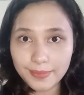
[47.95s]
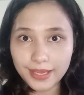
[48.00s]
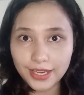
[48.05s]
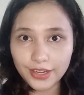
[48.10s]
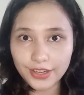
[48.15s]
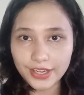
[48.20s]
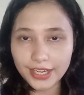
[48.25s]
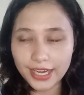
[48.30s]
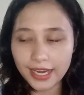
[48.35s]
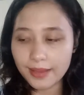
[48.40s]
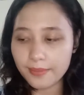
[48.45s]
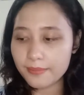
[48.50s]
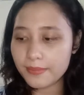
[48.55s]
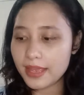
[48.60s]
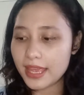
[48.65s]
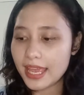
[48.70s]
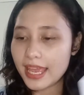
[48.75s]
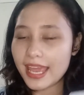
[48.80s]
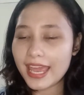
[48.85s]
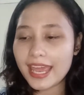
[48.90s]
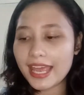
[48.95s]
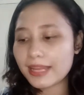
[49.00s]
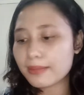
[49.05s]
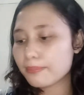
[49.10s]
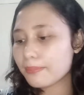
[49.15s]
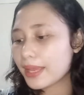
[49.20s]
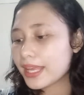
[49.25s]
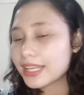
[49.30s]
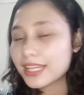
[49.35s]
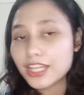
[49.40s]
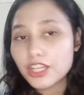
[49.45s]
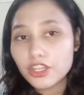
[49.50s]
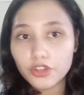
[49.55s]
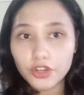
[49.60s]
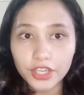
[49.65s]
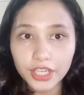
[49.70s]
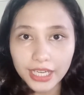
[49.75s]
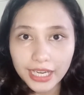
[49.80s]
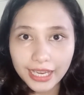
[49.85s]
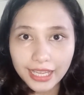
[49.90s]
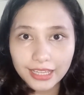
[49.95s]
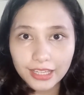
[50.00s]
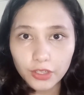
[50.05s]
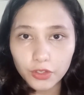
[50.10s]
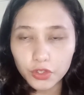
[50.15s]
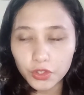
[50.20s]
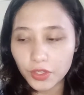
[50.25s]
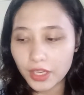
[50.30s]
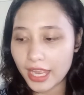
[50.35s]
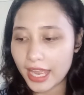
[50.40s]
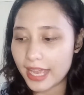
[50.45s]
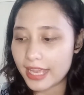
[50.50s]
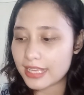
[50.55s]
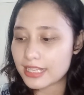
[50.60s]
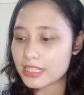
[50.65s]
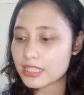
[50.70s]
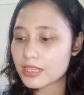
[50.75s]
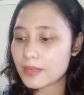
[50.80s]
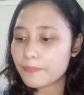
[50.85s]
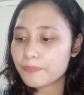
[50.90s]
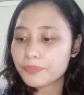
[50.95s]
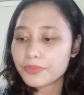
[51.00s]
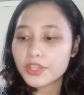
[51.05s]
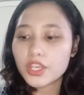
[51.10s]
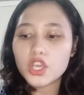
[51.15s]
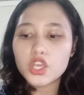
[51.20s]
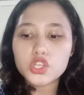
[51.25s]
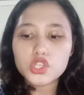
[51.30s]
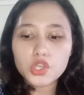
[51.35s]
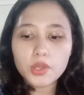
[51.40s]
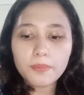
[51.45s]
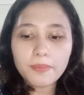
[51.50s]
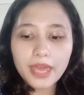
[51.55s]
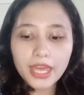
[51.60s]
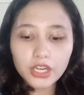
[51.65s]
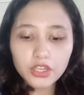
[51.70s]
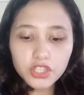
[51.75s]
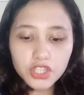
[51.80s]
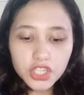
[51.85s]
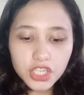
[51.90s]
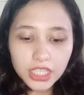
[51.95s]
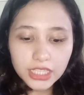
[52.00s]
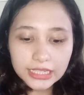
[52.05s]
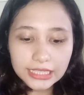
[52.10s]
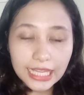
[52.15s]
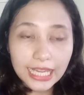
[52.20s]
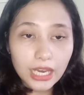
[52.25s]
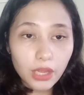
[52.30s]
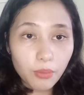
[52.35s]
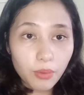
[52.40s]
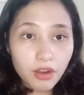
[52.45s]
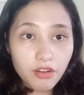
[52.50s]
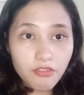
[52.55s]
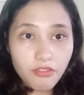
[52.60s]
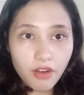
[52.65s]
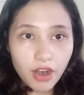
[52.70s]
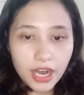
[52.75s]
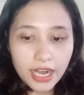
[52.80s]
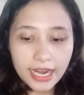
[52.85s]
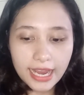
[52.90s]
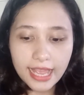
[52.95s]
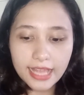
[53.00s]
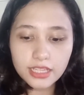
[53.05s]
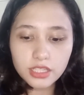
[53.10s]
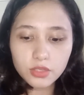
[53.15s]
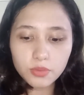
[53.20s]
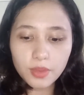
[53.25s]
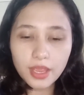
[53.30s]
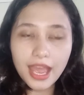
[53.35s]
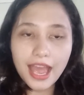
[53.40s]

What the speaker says: BB cream. And, made in Korea daw to, guys. So, meron siyang dalawang variants.